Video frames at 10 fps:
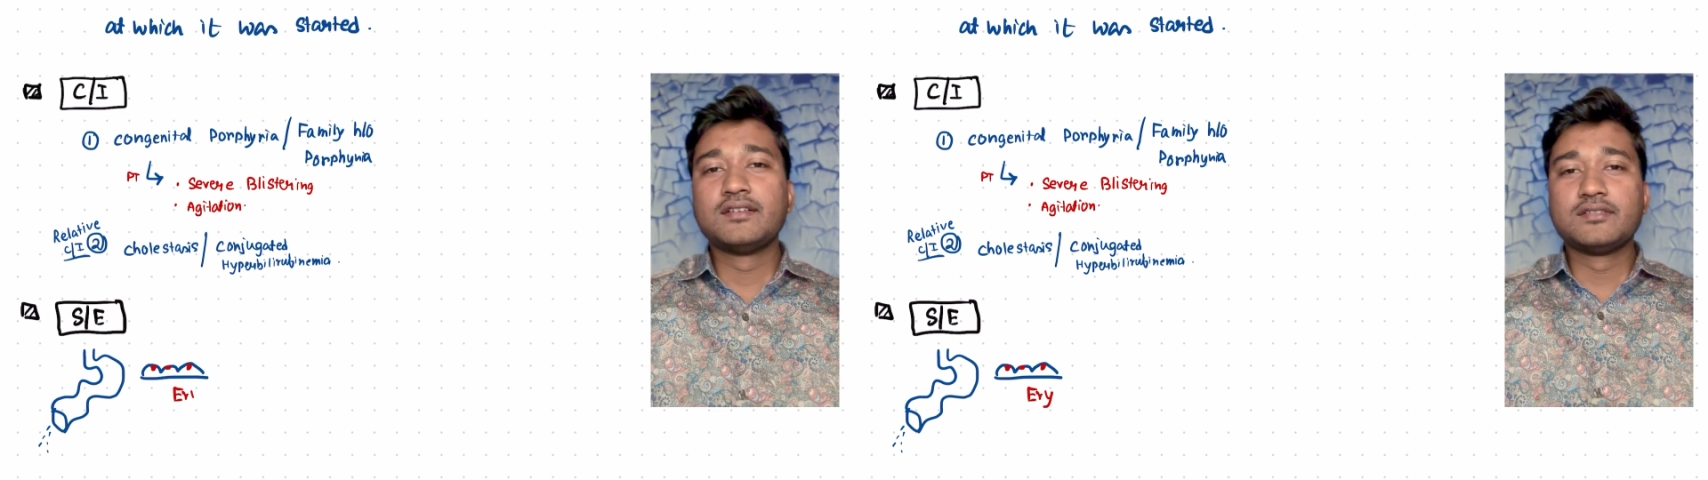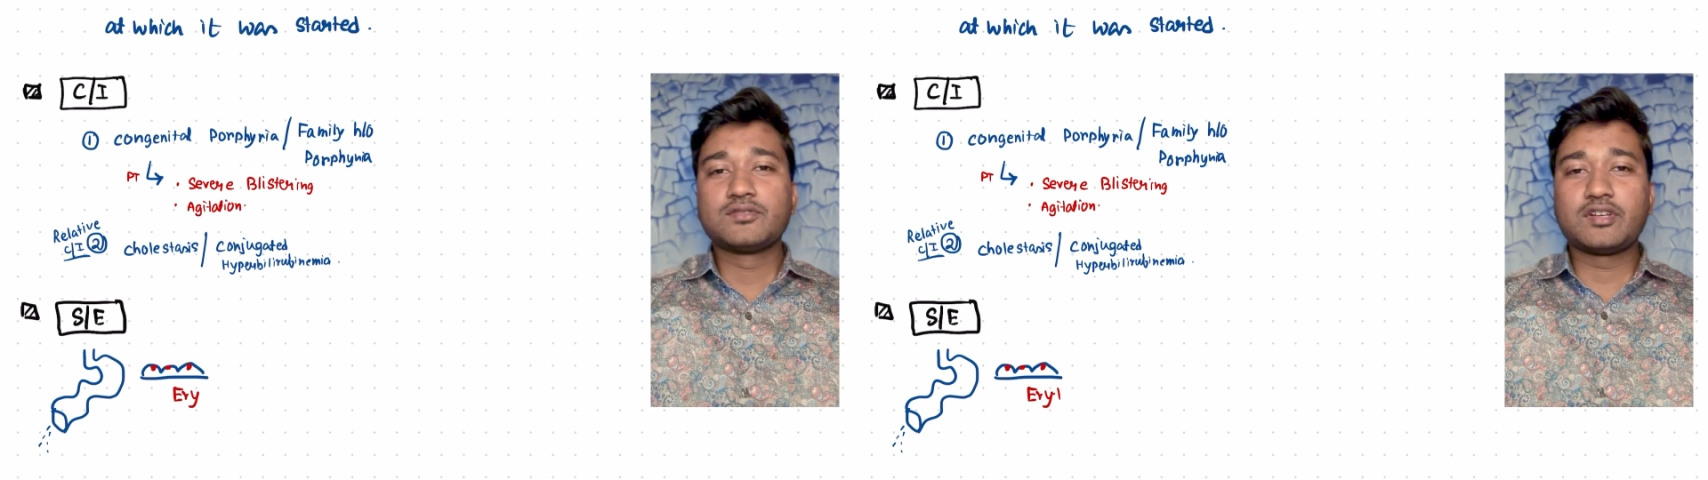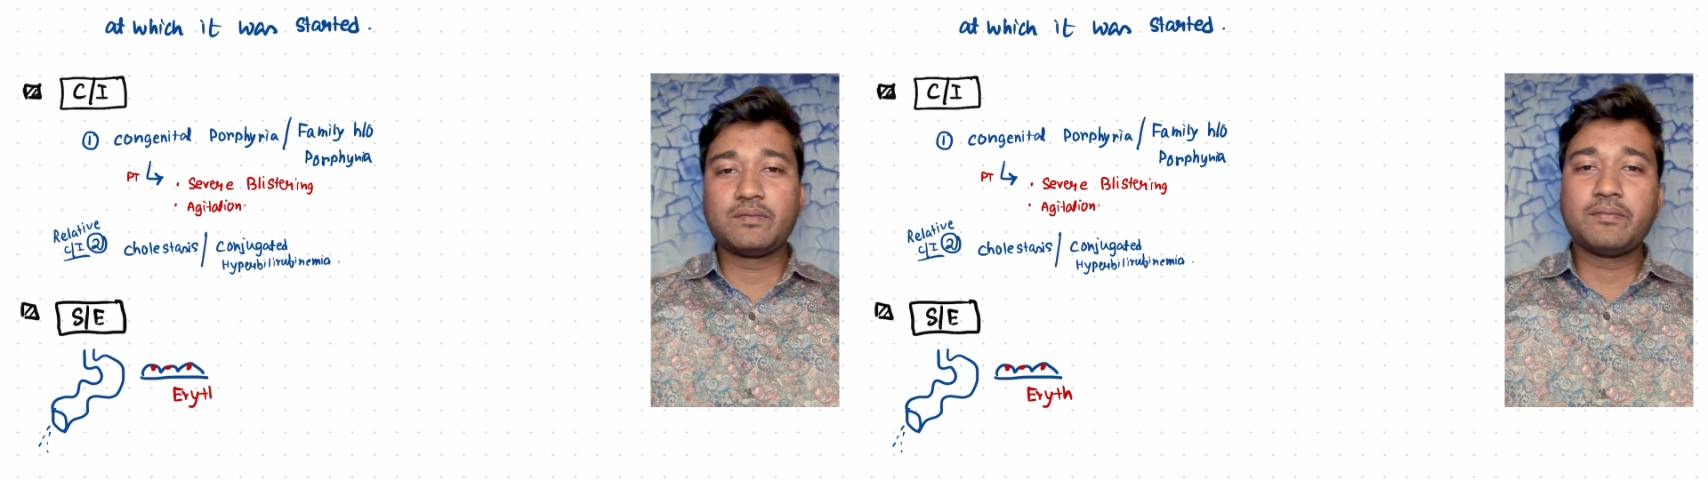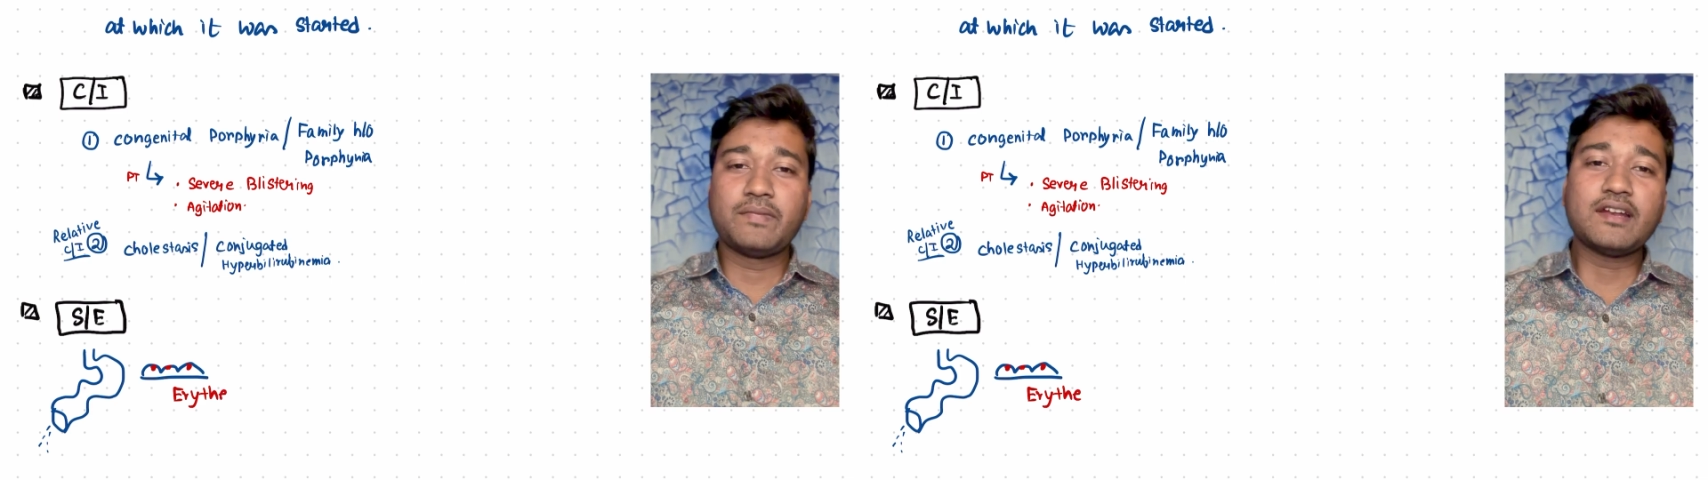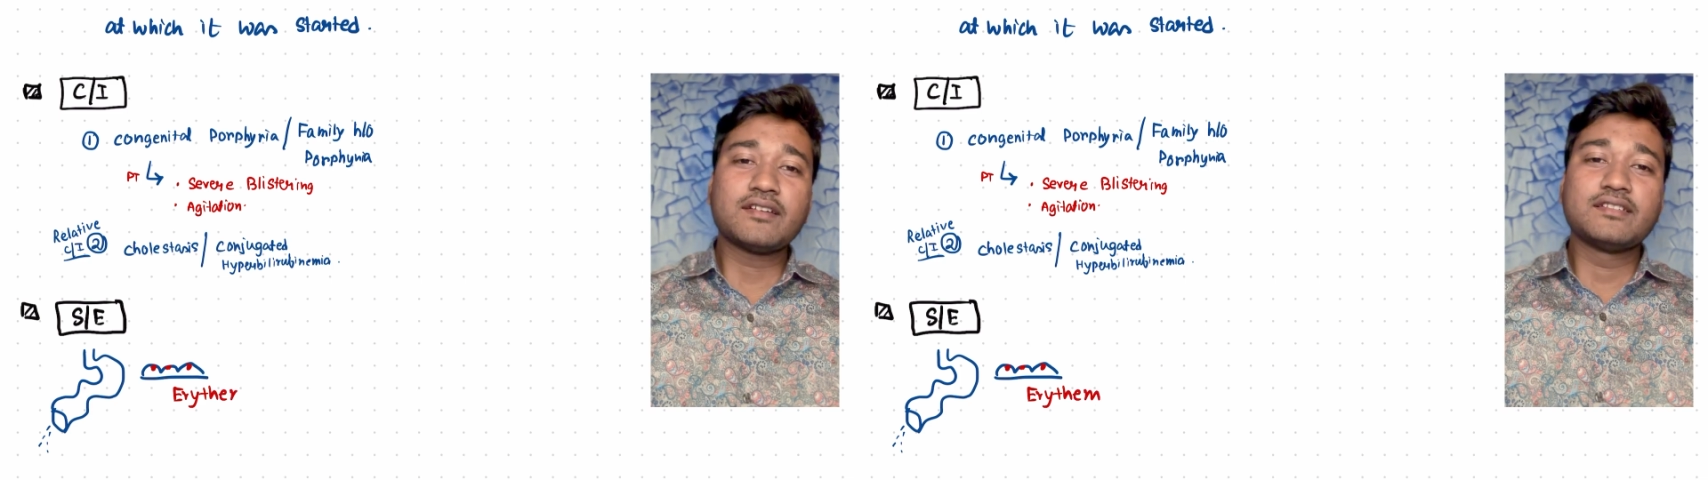So
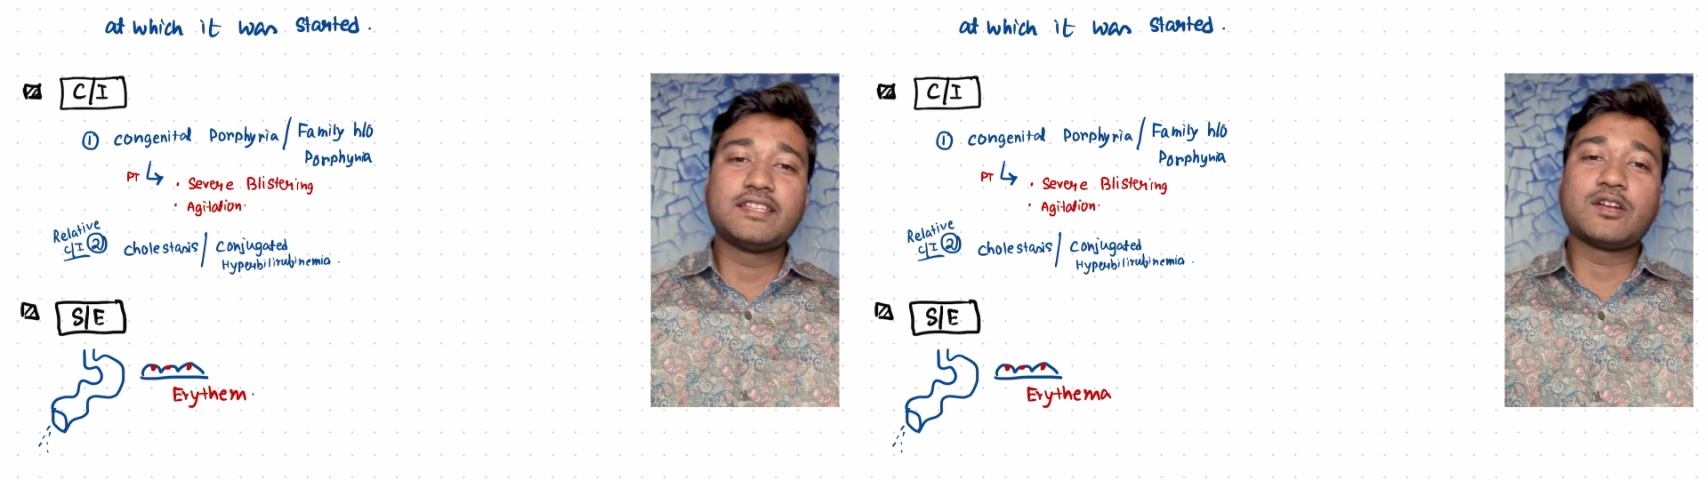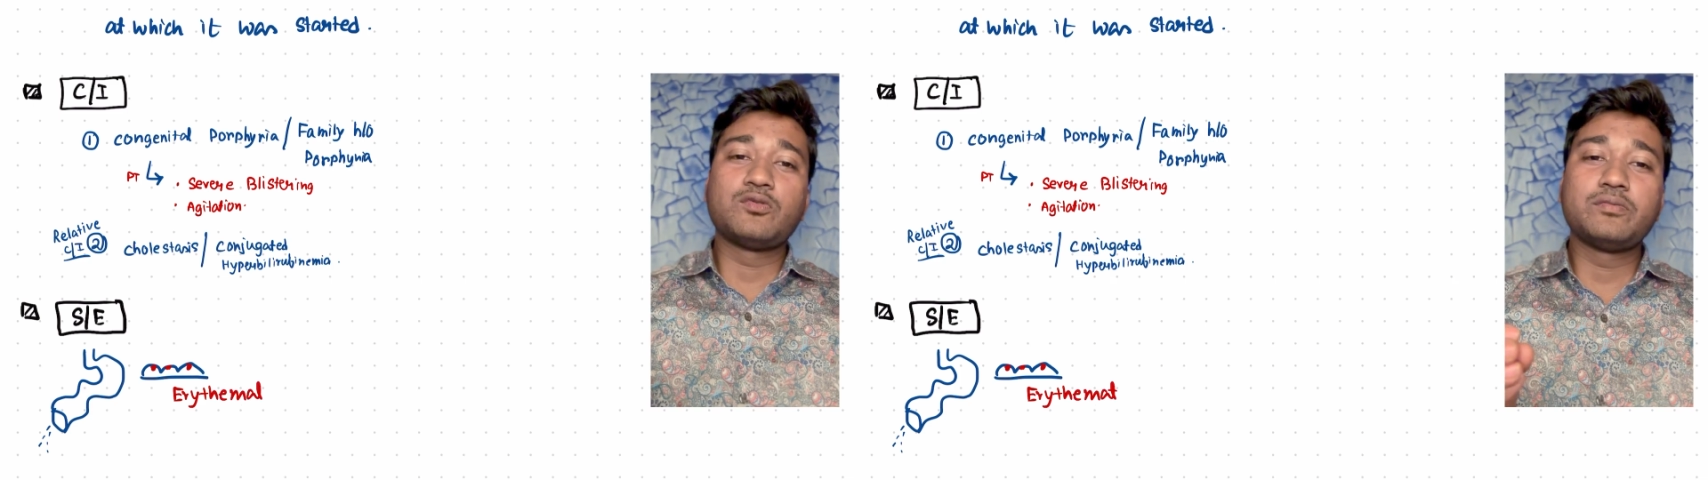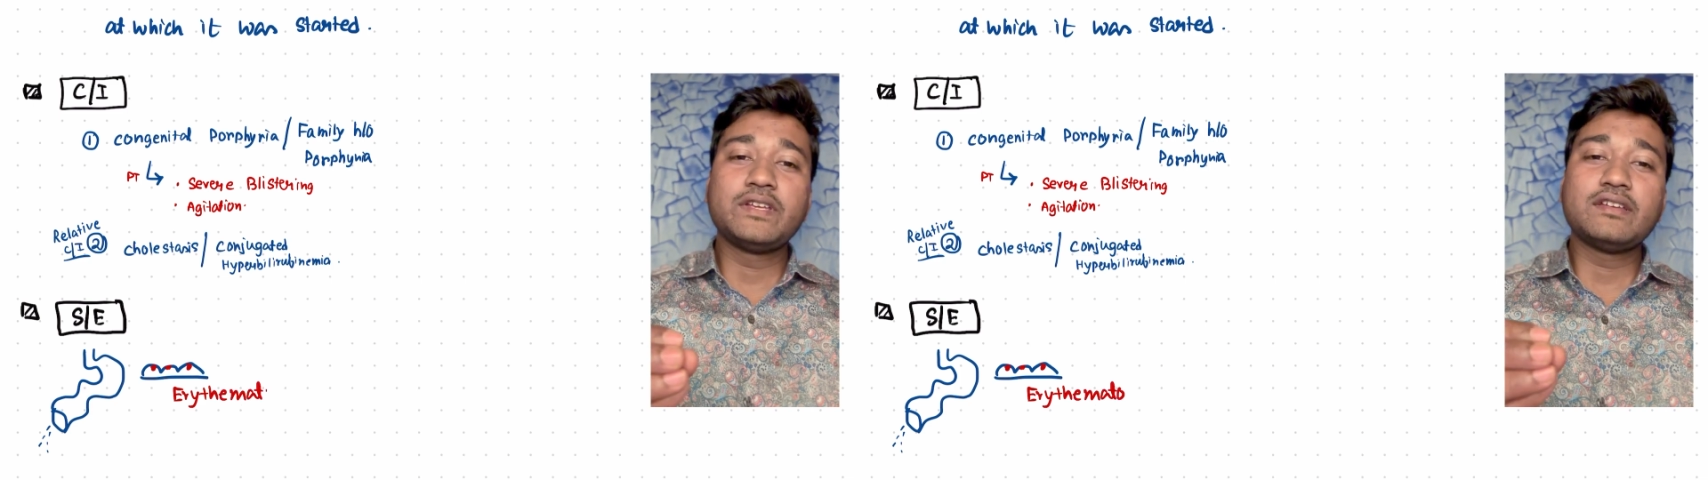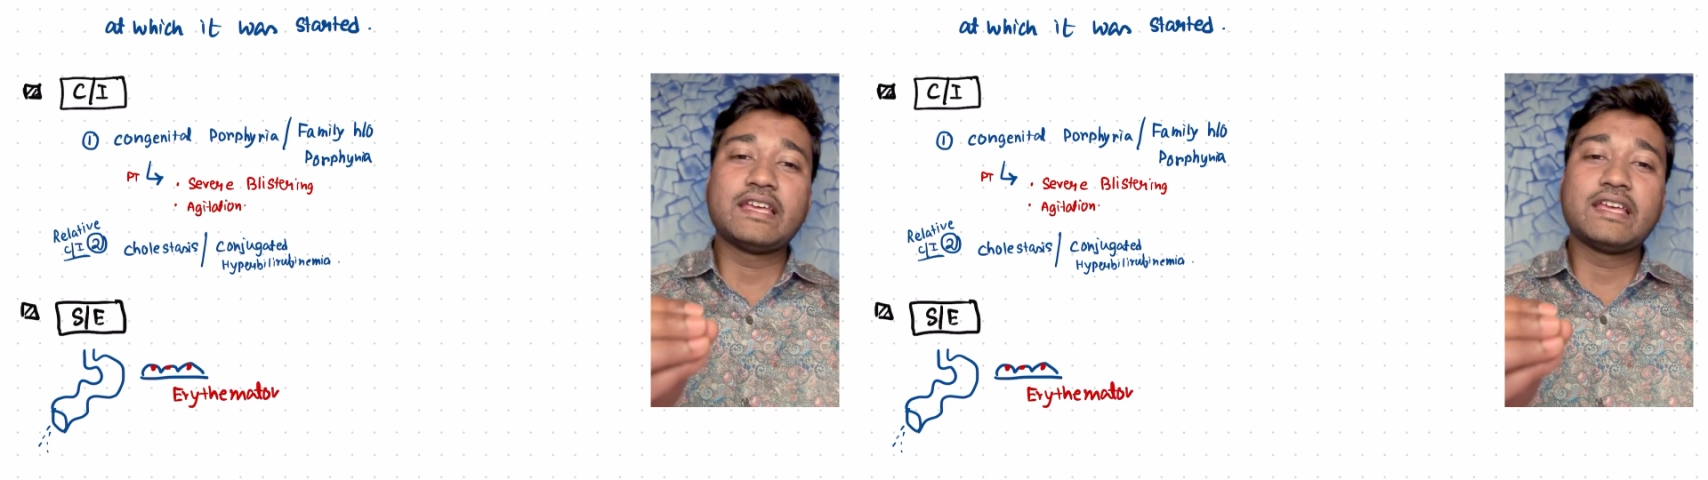remember, there would be